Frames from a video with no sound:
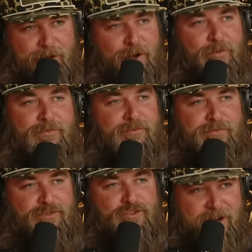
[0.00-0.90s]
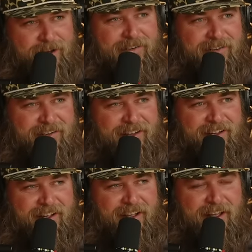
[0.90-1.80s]
gold shit.
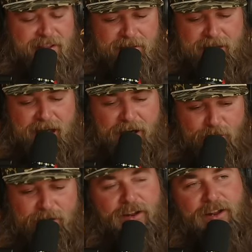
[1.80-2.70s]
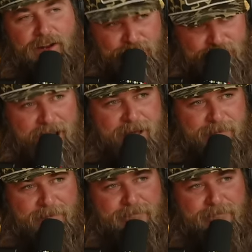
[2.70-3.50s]
This cow literally lunging at me,